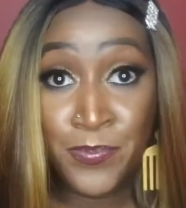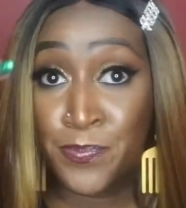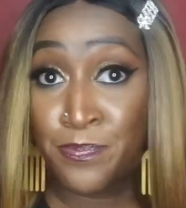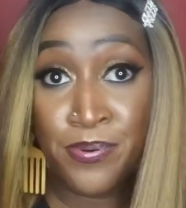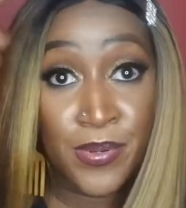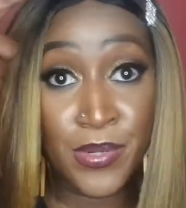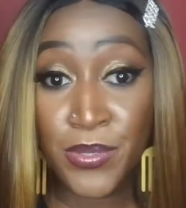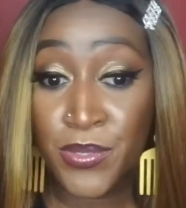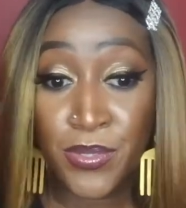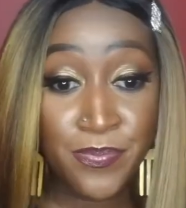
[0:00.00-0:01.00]
Put a
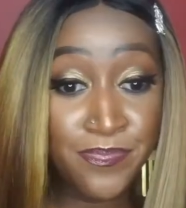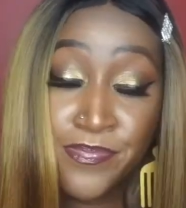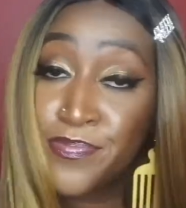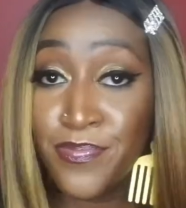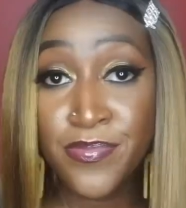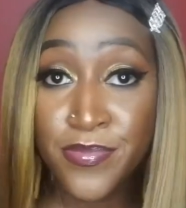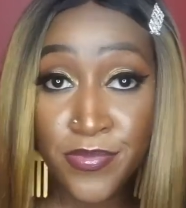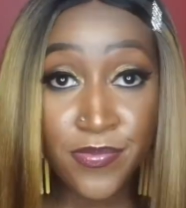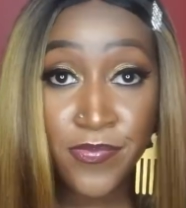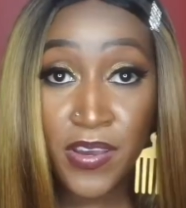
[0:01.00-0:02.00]
little
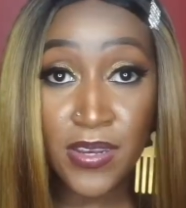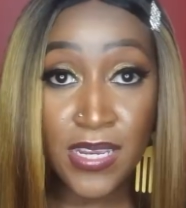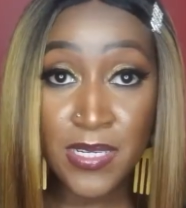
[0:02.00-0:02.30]
foundation